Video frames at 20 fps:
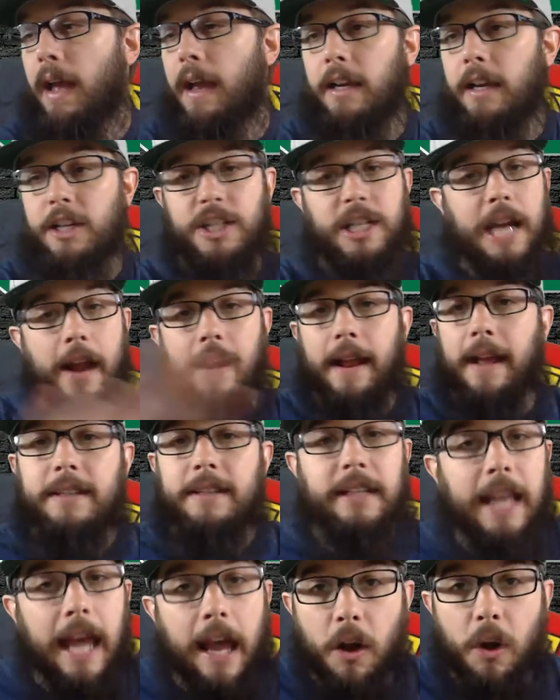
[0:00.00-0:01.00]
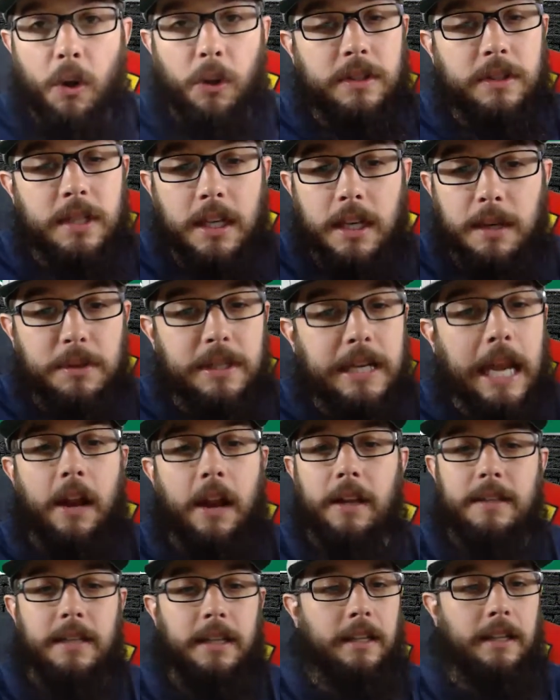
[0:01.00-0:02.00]
shout out to that whole team. Shout
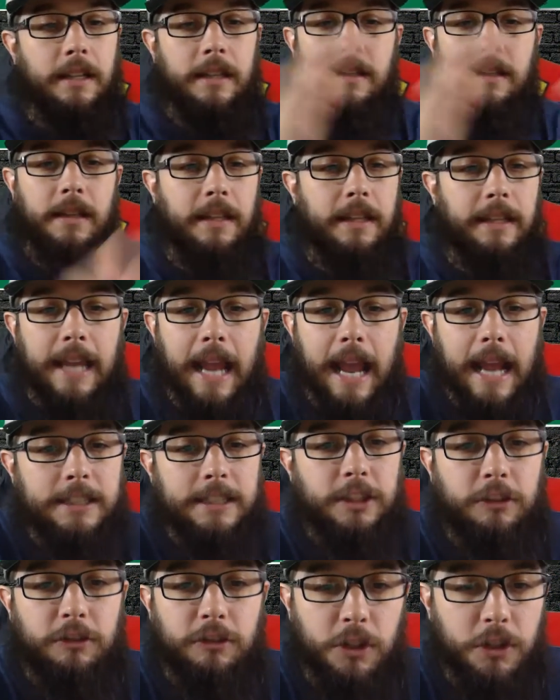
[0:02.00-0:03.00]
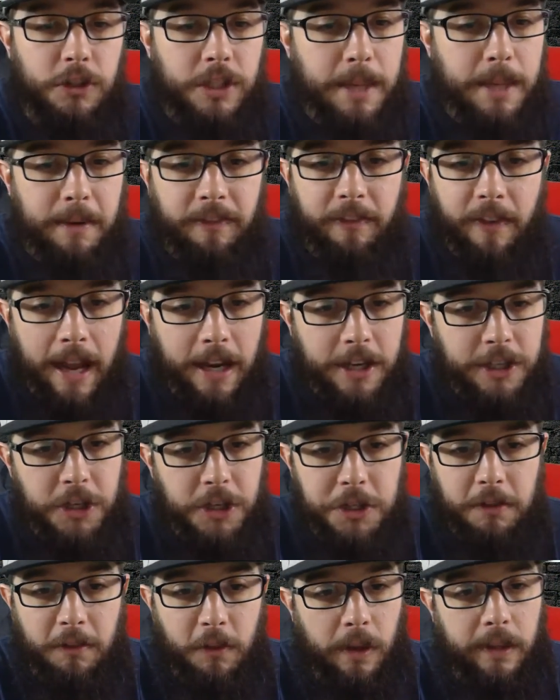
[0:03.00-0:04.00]
out to the cast and crew. Jamie Foxx,
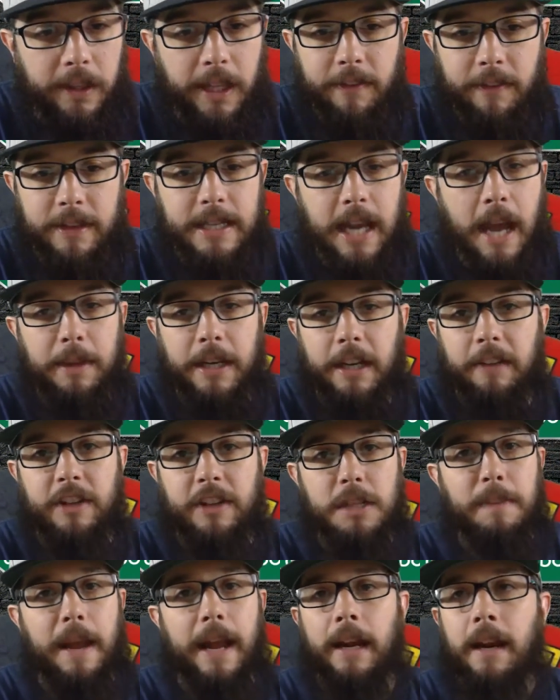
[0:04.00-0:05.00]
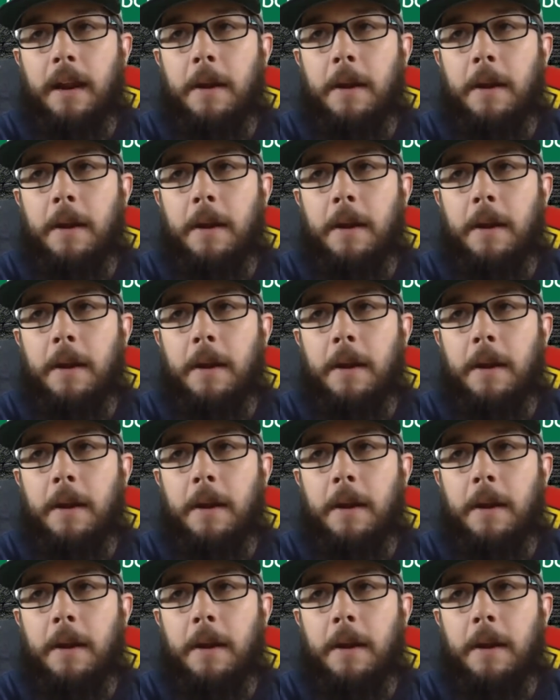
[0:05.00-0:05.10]
Joseph Gordon-Levitt, Dominique Fishback.